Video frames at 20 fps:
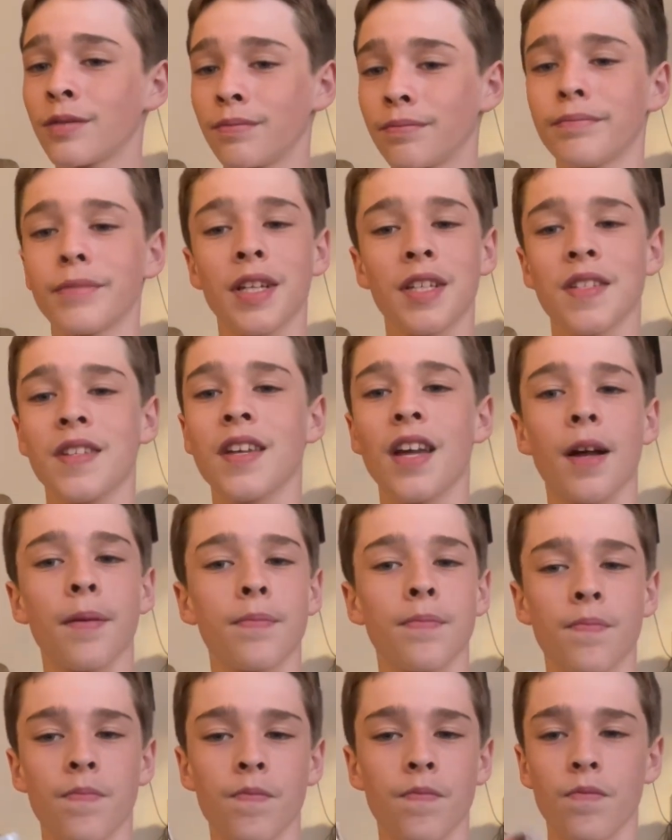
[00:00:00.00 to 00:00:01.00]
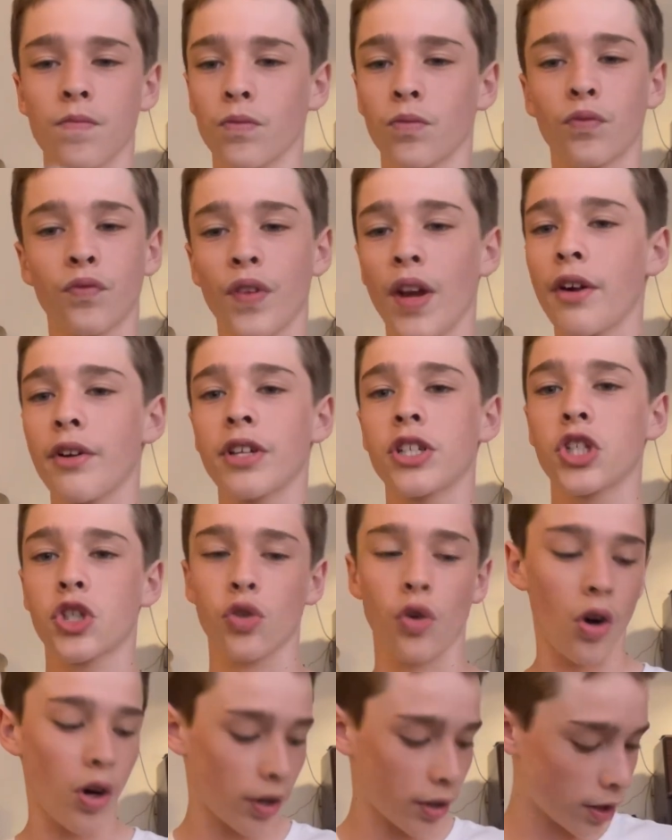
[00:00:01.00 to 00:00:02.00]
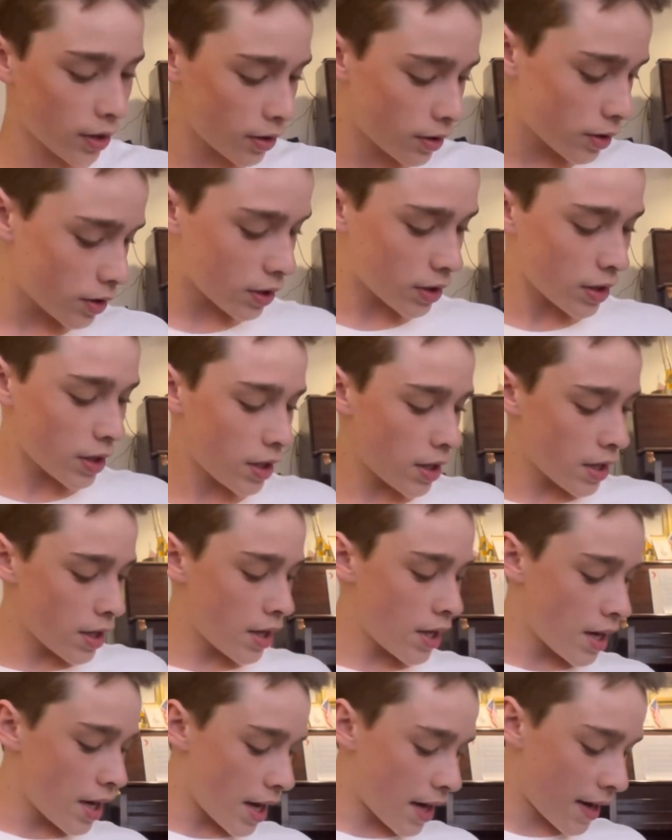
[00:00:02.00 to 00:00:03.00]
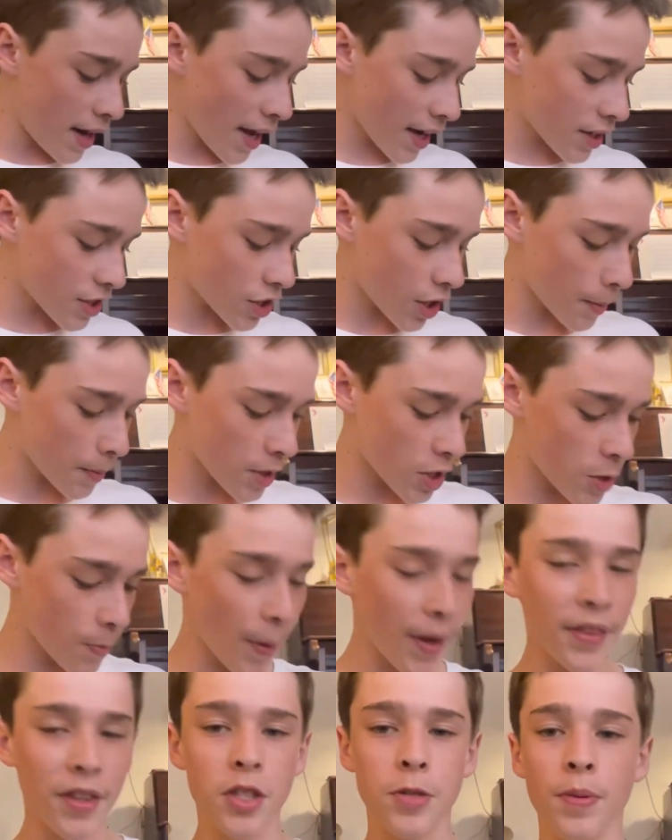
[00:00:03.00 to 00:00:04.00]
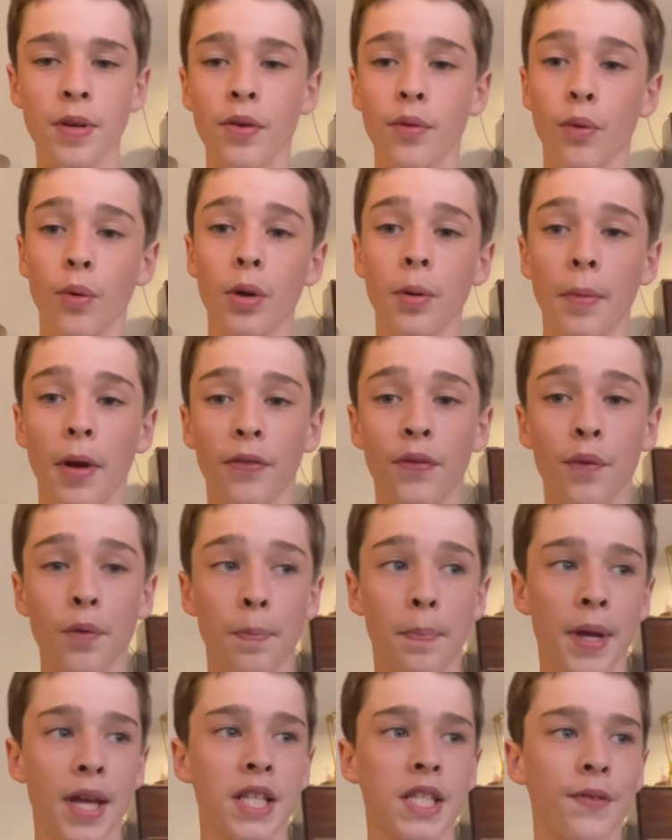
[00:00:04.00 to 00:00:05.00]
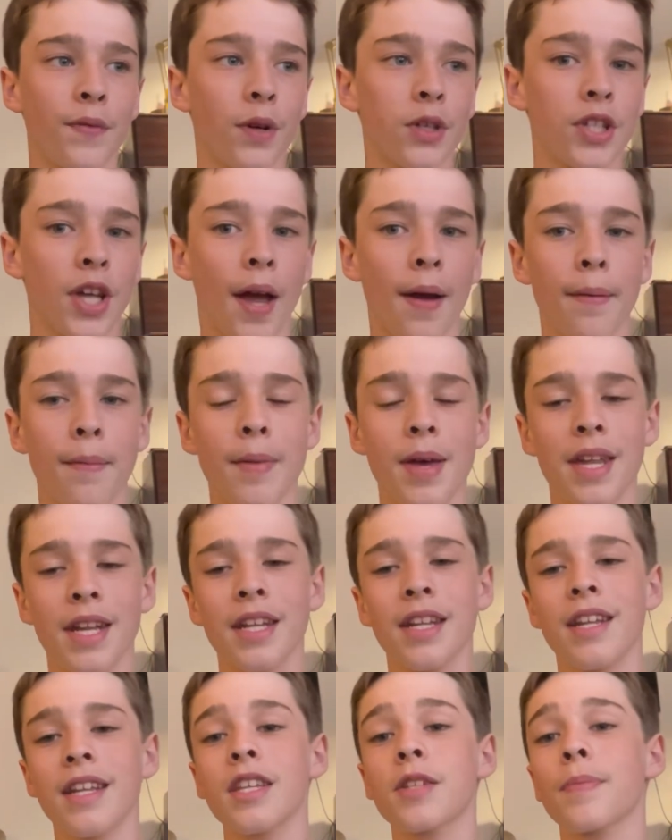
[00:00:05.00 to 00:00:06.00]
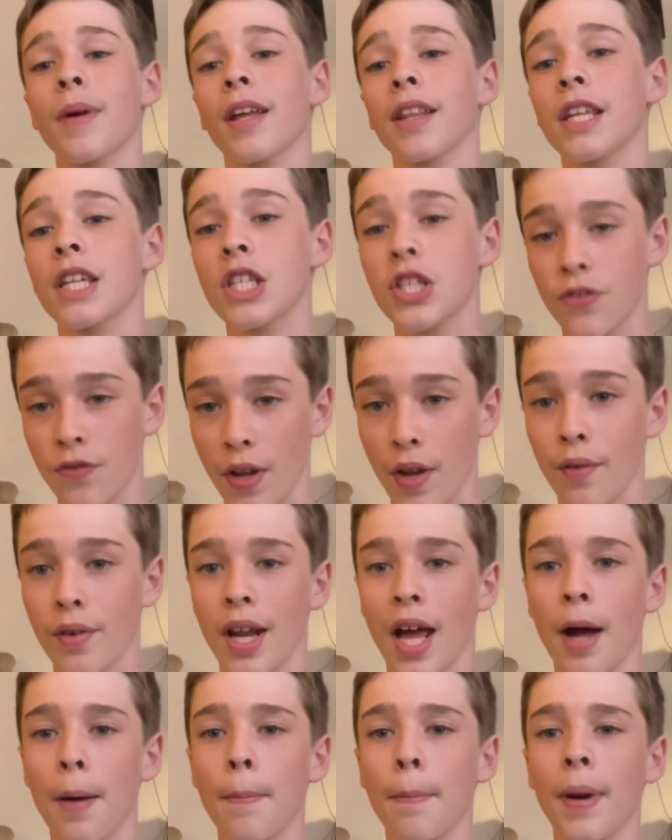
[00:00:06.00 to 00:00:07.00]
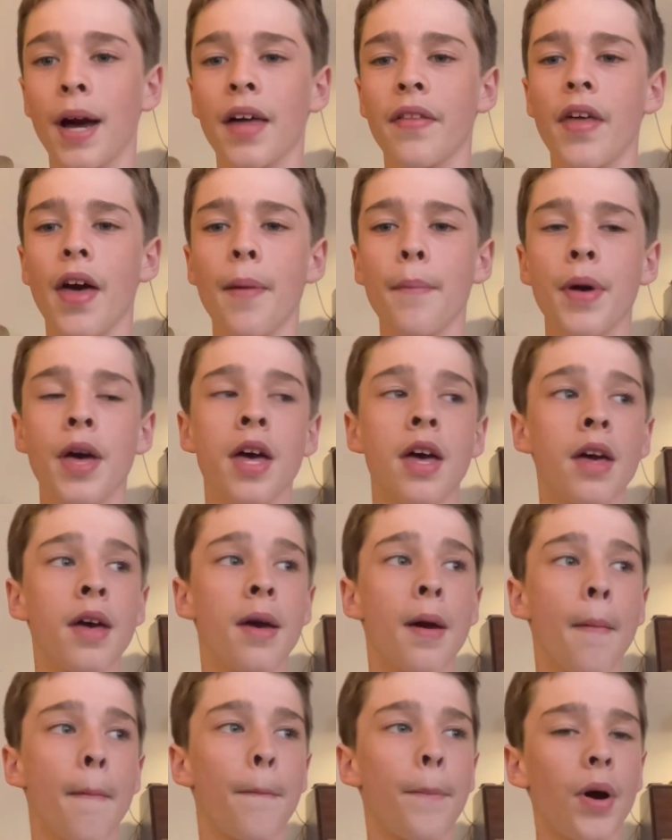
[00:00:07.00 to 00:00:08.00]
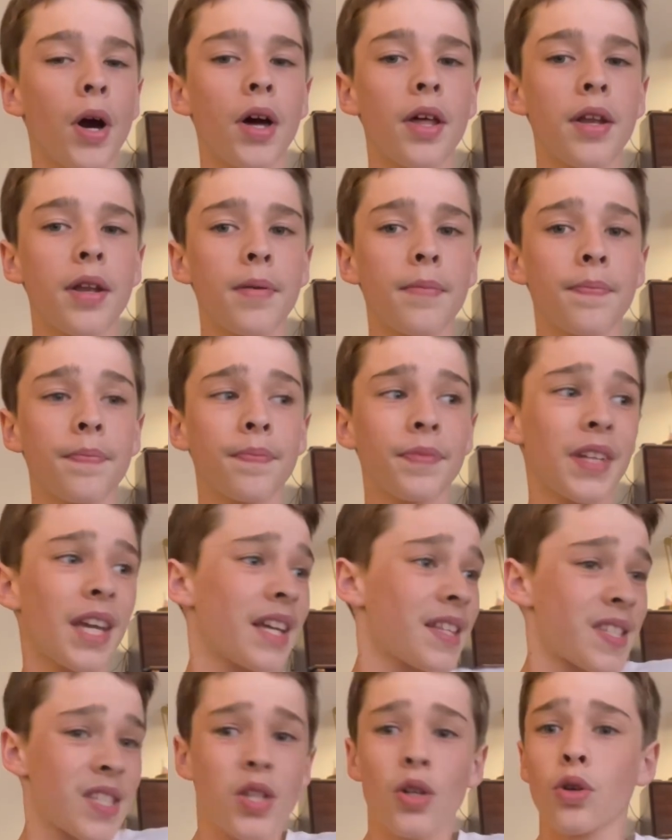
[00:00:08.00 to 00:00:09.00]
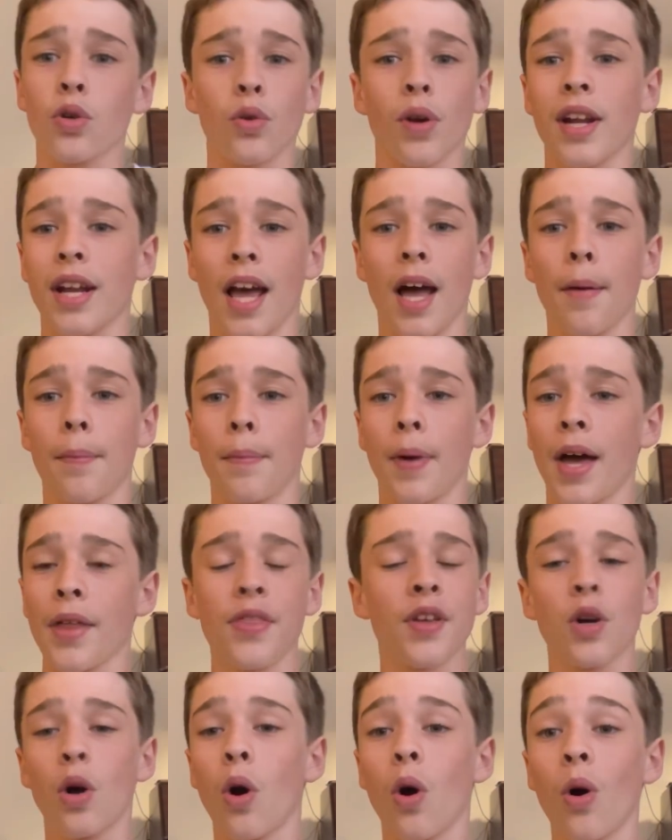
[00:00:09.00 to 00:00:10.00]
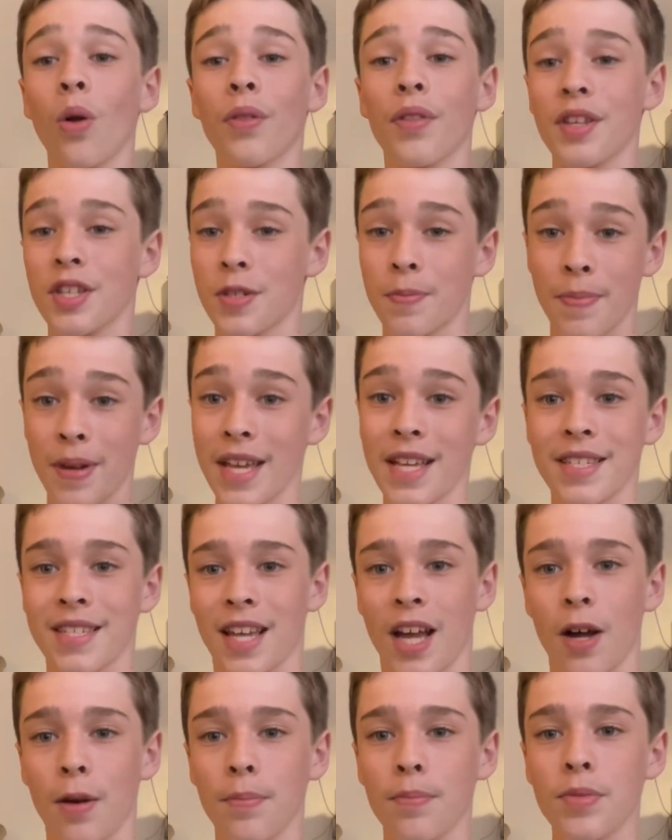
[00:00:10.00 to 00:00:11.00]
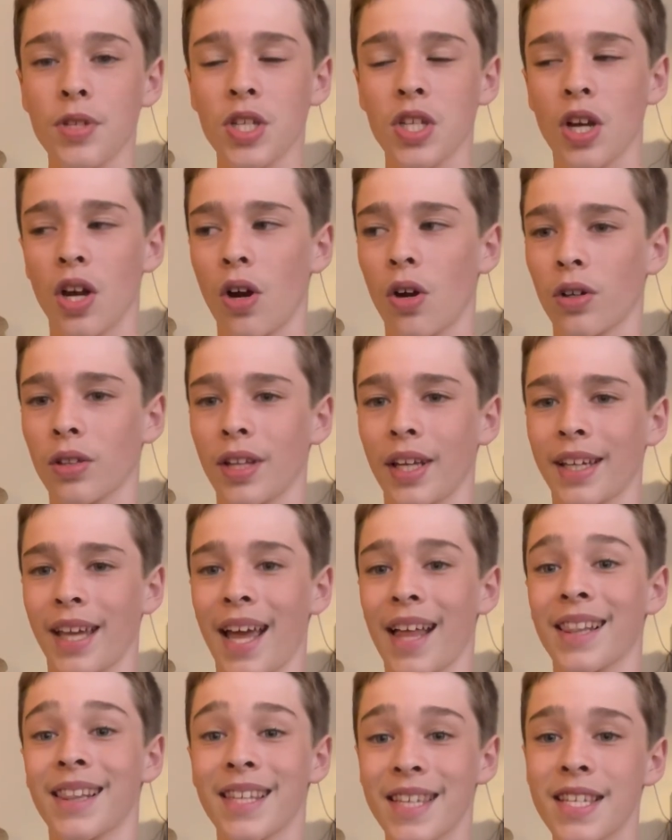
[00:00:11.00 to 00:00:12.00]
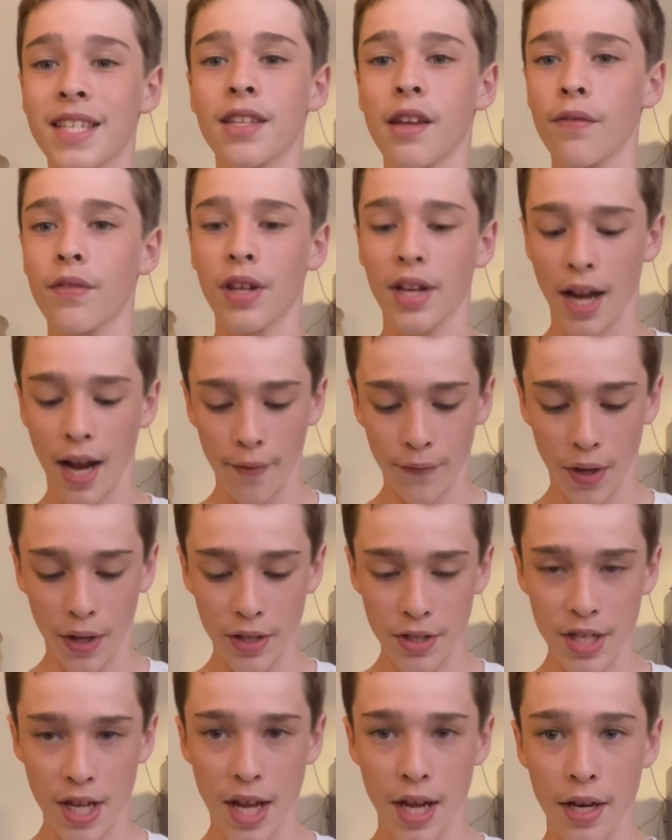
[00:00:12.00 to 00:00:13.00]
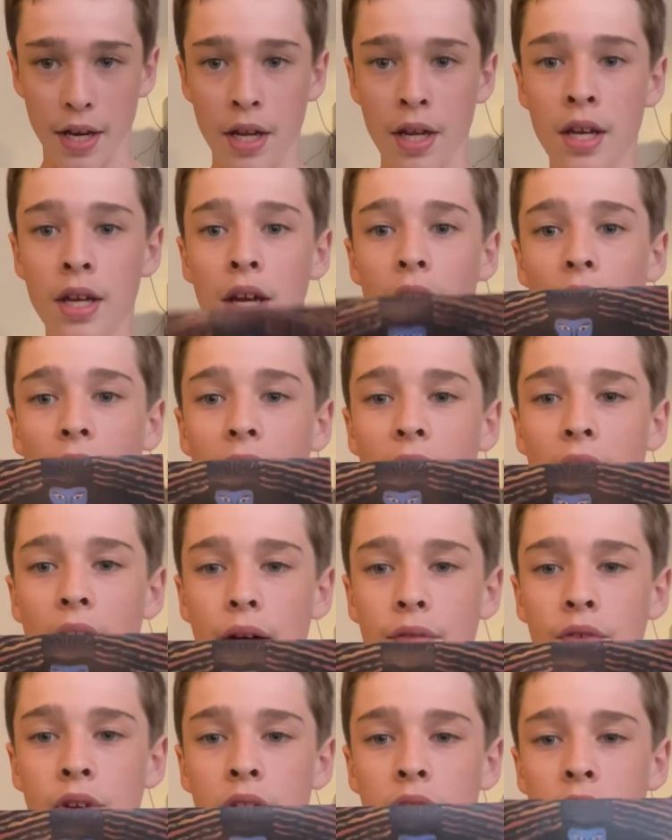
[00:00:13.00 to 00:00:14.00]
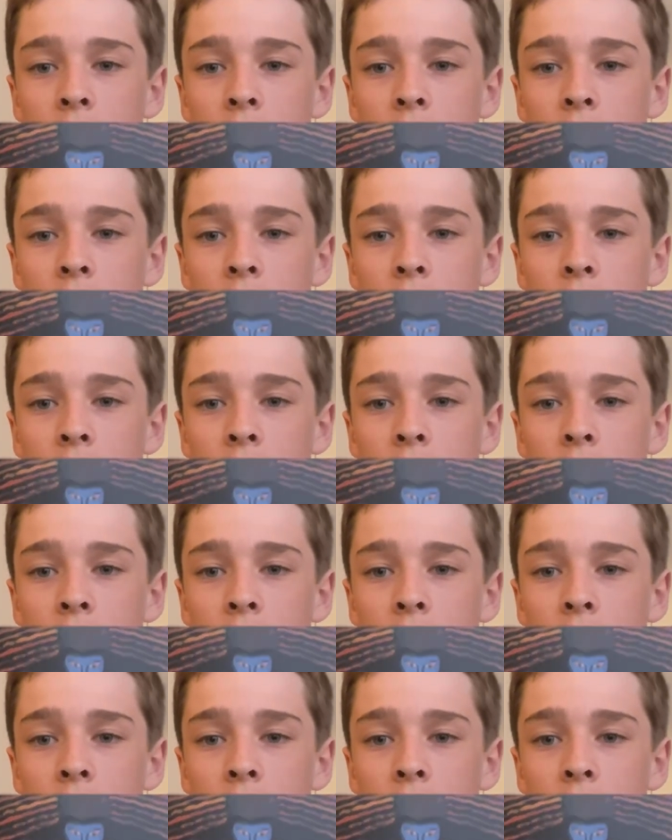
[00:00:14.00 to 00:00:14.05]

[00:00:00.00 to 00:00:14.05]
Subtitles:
makes the album very strong. And next up, despite this being one of my favorite bands of all time, and it is my least favorite album by them, but it's still a great album. I think all of this band's albums are like at least 7.5 out of 10. I have